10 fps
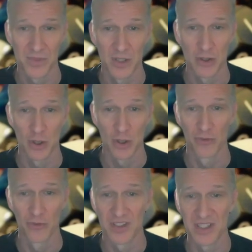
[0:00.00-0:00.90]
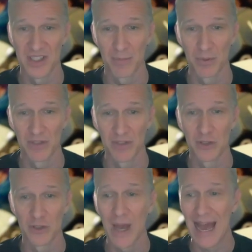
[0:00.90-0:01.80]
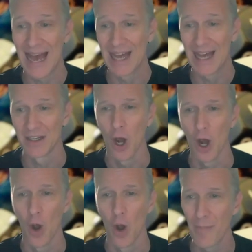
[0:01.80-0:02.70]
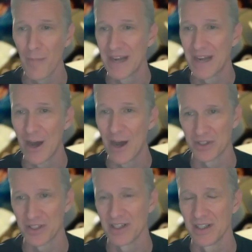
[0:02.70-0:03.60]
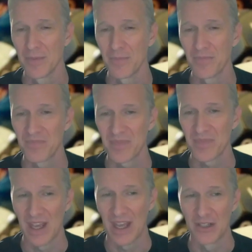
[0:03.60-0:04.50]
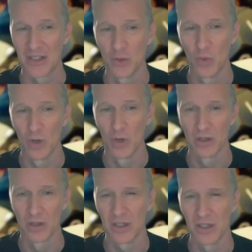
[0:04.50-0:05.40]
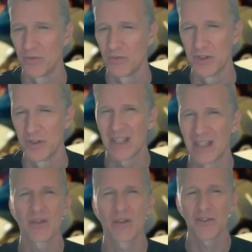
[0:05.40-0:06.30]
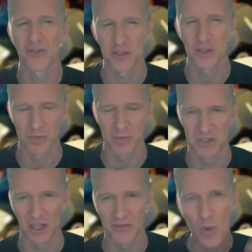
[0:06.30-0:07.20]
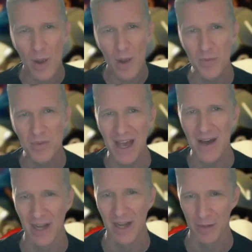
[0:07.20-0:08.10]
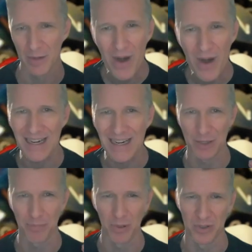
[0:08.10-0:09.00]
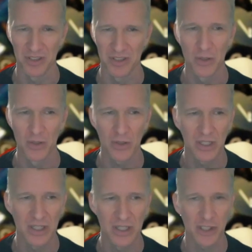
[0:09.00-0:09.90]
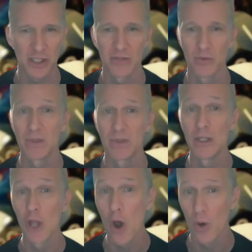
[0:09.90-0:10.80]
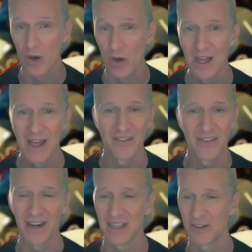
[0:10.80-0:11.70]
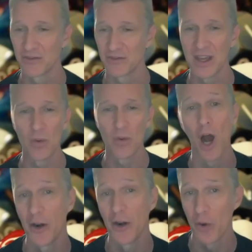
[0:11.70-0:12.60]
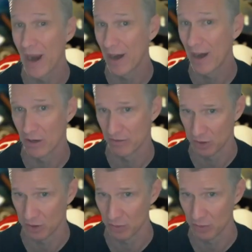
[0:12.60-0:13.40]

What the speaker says: So for example, if you had a weapon out and you were, there were different descriptors. Like if your weapon was out and like pointed at the person, your initiative would be lower than if they were unaware of you.